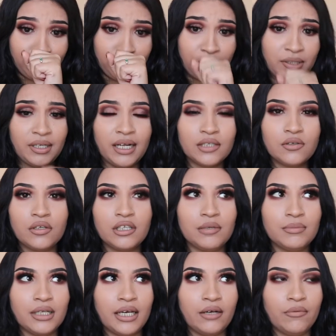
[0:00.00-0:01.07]
But then I told
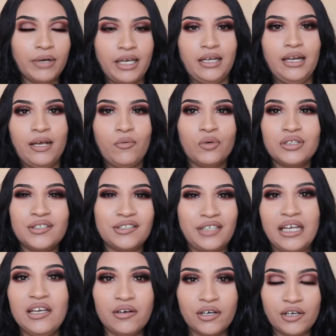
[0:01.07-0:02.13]
them, like, wait, like, what
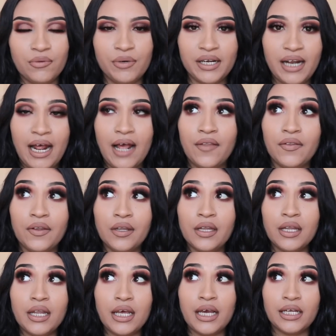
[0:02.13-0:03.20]
state are you in?
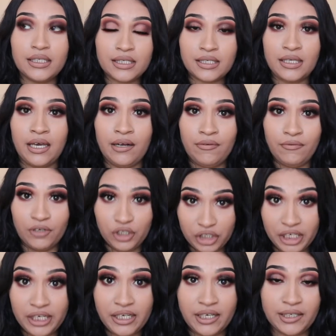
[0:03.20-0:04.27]
And it said
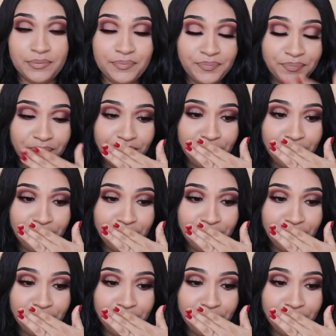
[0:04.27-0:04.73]
Virginia.